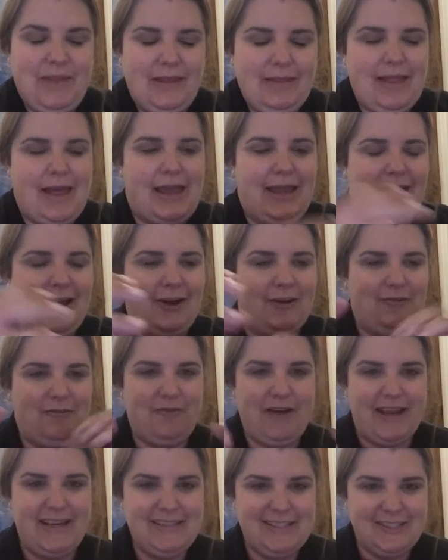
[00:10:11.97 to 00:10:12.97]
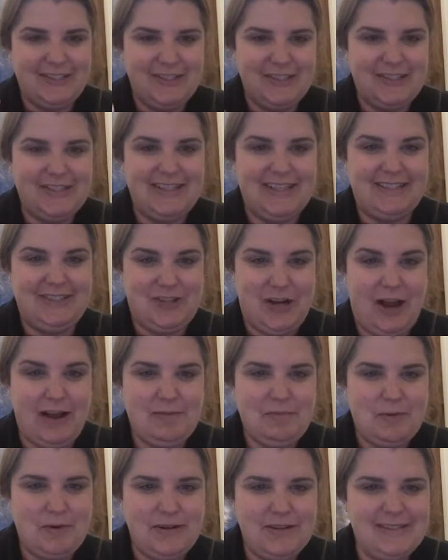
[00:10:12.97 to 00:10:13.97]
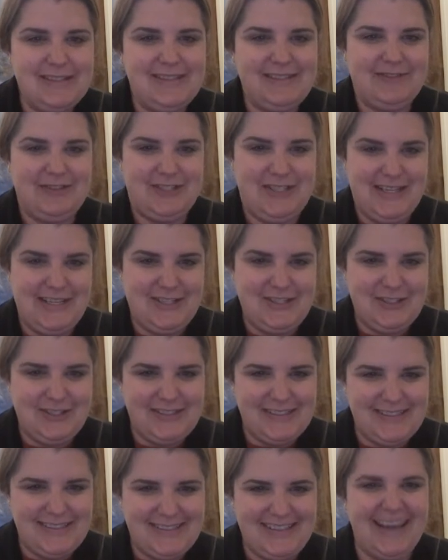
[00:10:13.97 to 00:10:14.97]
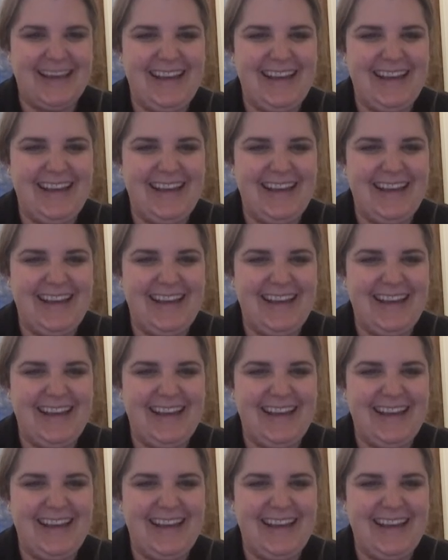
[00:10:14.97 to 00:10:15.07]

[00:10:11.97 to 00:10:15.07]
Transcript: like erasers and chalkboards for teachers.